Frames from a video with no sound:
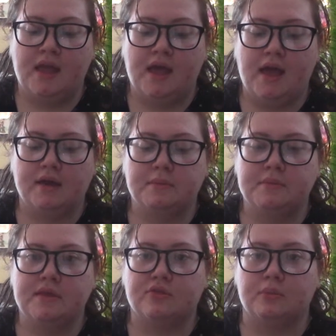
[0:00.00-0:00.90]
And a
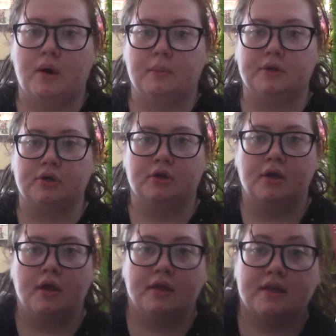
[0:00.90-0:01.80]
meat thermometer.
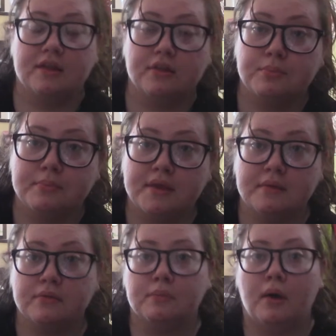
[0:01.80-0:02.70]
Get a
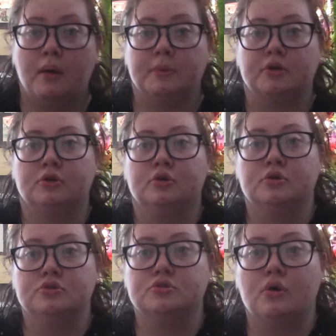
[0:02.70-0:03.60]
meat thermometer
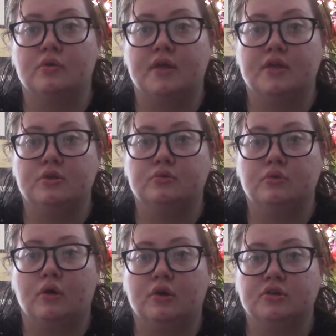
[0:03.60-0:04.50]
so that you
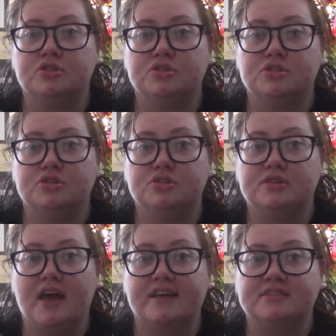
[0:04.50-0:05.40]
aren't
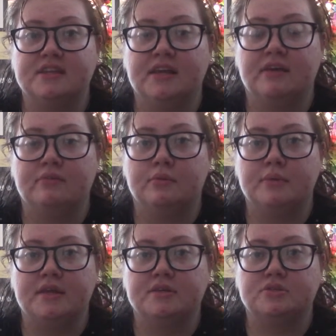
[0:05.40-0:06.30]
guessing if your
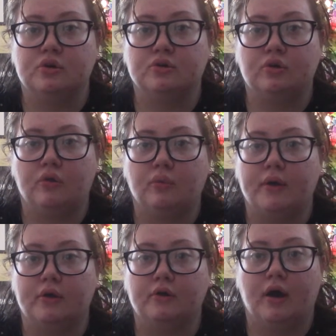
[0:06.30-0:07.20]
meat is cooked all the
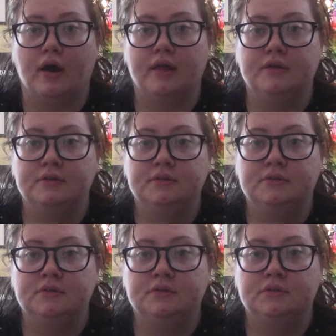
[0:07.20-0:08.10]
way or not.
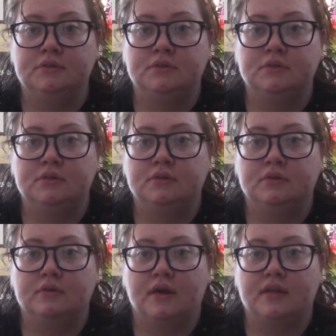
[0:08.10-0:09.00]

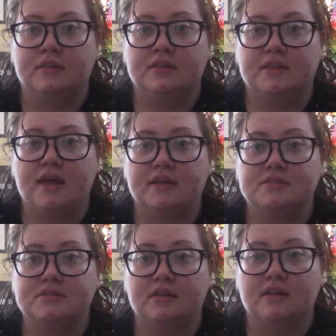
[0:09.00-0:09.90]
Like,
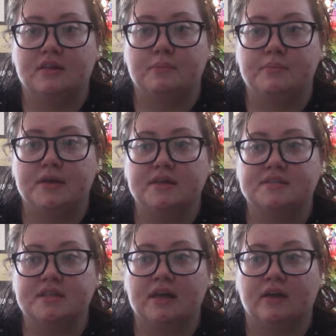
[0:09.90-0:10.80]
that's like the
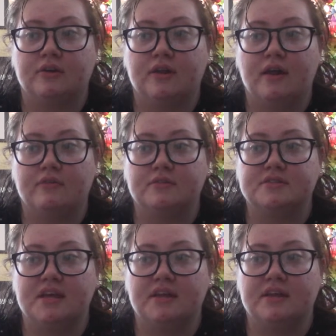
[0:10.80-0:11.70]
biggest thing I could ever
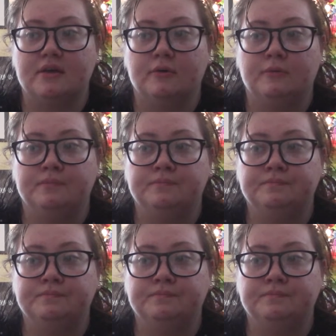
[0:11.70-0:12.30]
say to you